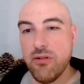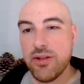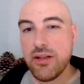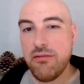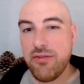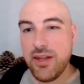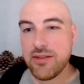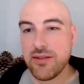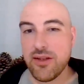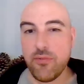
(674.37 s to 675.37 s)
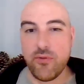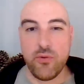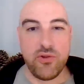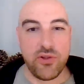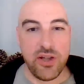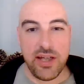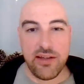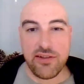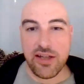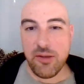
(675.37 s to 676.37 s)
I don't think it's the type of horse that's going to get
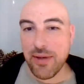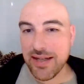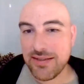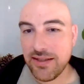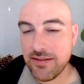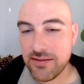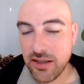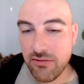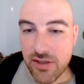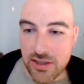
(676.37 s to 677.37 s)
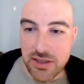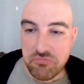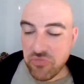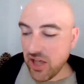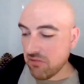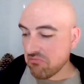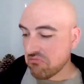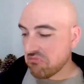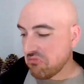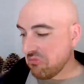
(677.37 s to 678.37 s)
suddenly backed in. So, yeah,
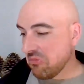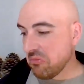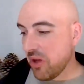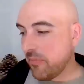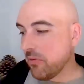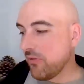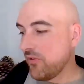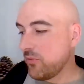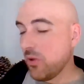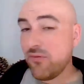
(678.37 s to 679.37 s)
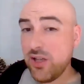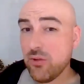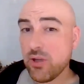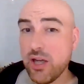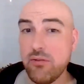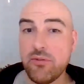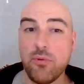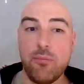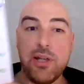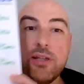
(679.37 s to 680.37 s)
it's worth a little go is
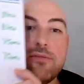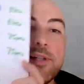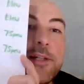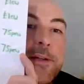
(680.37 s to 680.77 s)
what I believe.